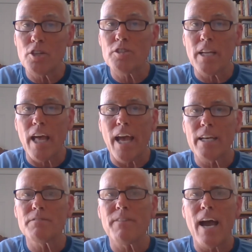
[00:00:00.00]
today
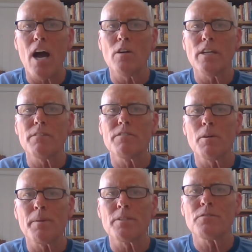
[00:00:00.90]
is found in
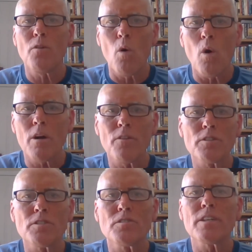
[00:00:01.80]
Philippians 4,
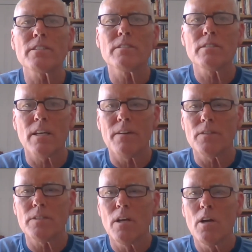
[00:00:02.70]
verses 6 and
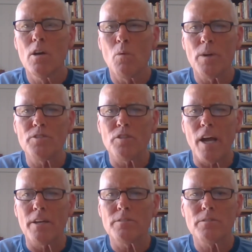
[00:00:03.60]
7, which
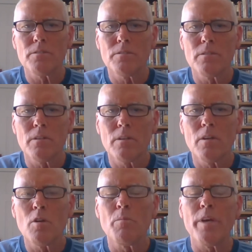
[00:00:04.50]
says,
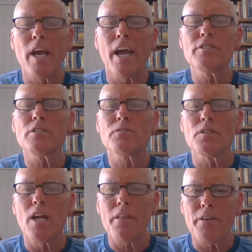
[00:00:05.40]
"Be anxious for
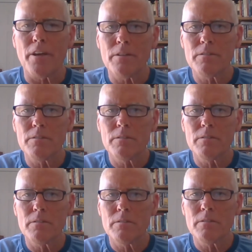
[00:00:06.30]
nothing,
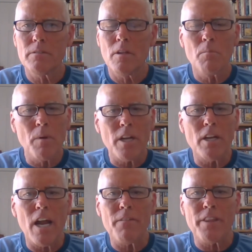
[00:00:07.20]
but in
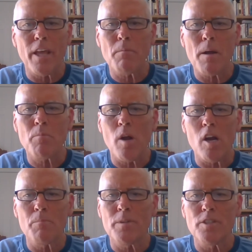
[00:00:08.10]
everything, by
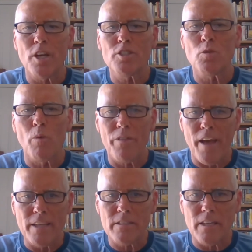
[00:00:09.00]
prayer and petition with
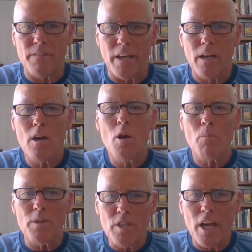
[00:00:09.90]
thanksgiving,
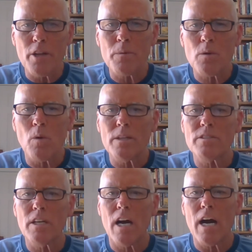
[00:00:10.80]
present your requests
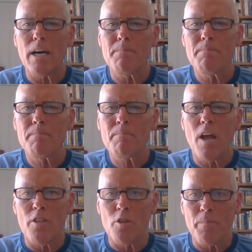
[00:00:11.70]
to God,
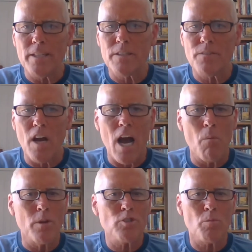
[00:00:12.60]
and the peace of God,
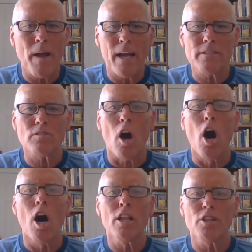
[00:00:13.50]
which surpasses
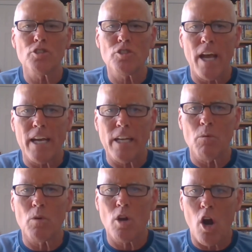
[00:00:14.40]
all understanding,
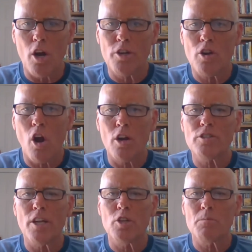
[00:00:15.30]
will guard your
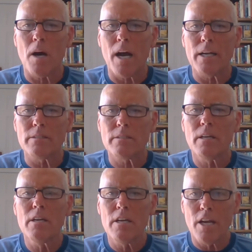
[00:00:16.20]
hearts and your minds
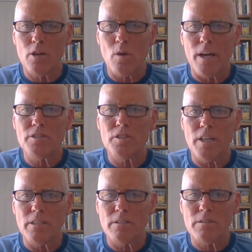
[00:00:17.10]
in Christ
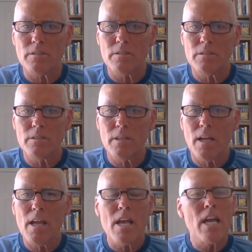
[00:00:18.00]
Jesus."
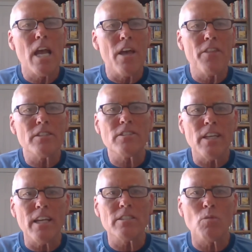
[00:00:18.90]
In this
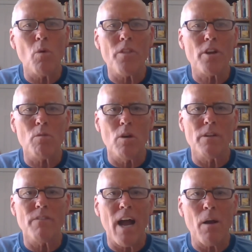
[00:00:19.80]
season where the
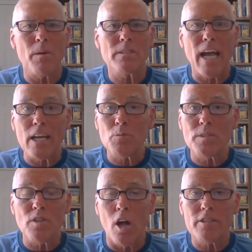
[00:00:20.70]
coronavirus has
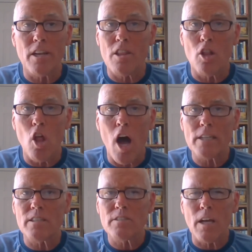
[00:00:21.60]
resulted in the
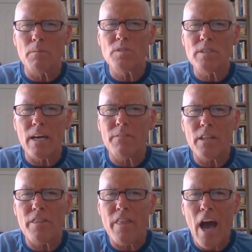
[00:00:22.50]
loss of some
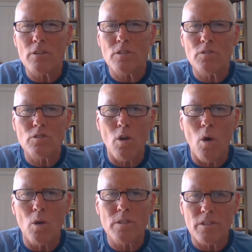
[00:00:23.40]
70,000
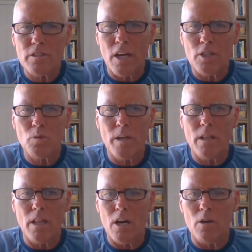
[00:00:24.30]
souls in this country
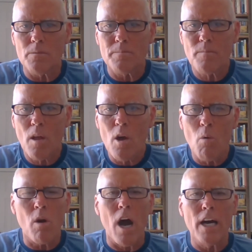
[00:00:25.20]
alone,
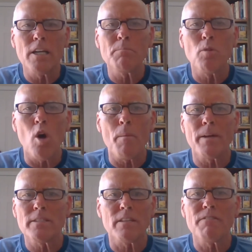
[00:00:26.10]
where
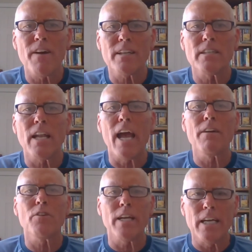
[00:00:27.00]
unemployment has affected
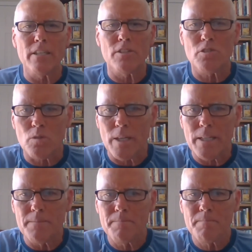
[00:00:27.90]
every industry,
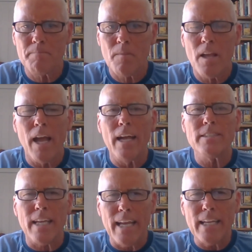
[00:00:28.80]

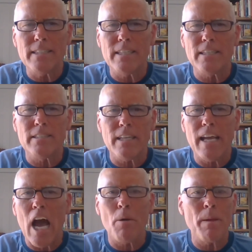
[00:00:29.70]
it's easy to see
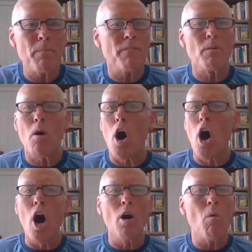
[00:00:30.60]
how people from
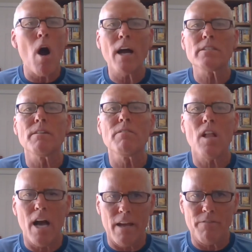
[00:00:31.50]
all walks of
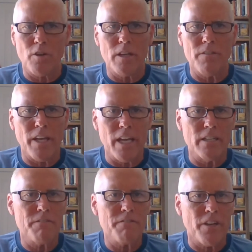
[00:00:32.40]
life are giving in
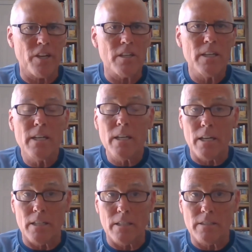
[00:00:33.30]
to fear
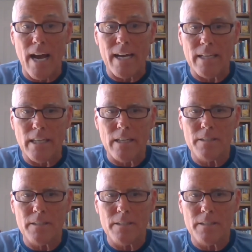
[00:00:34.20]
and anxiety.